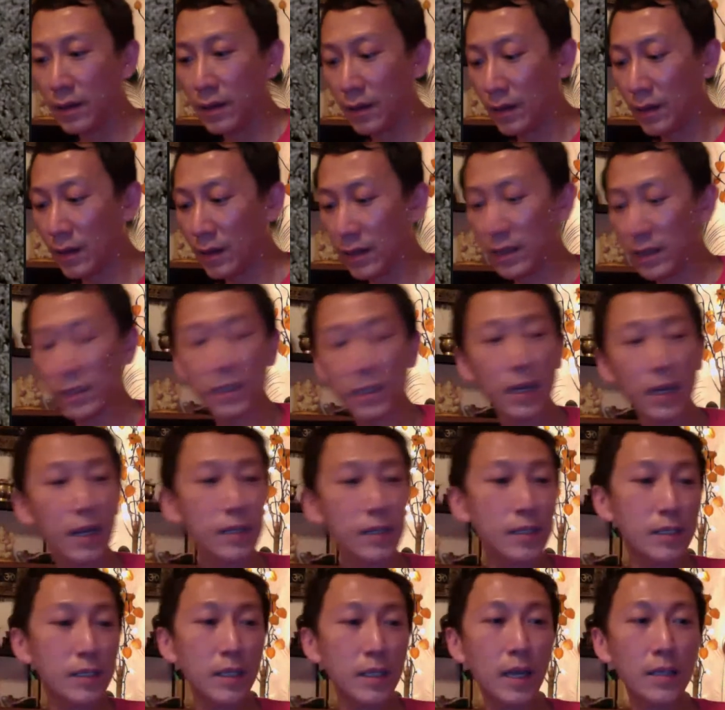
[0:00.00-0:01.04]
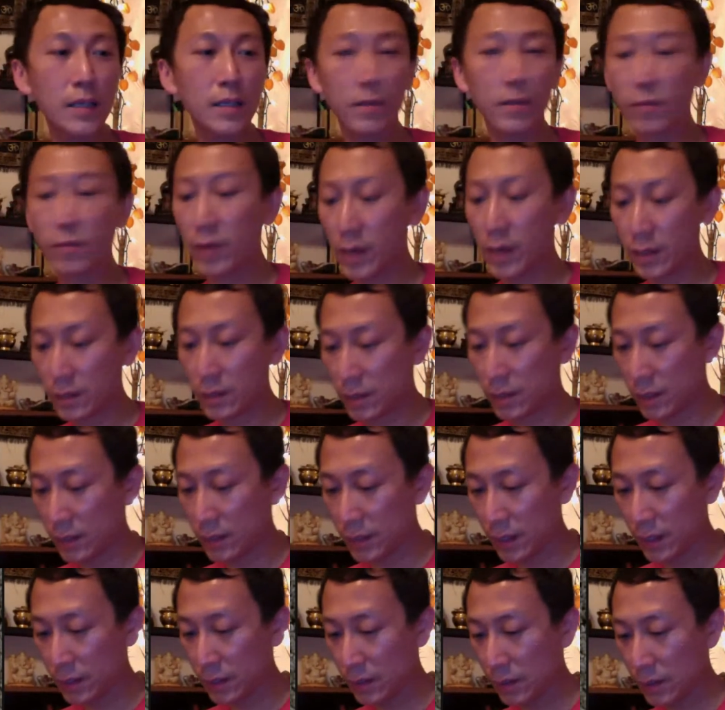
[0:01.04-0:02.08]
He's the assassin. Where's the
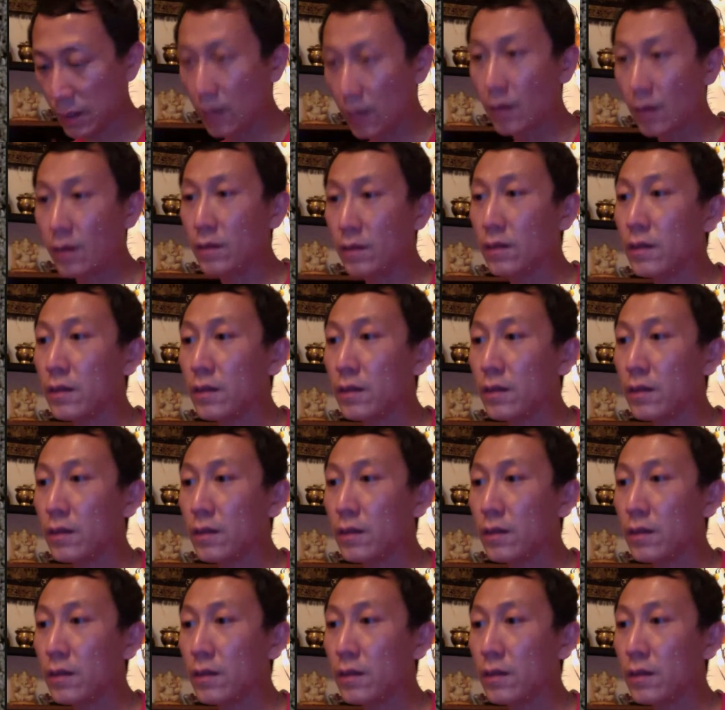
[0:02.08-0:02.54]
assassin card?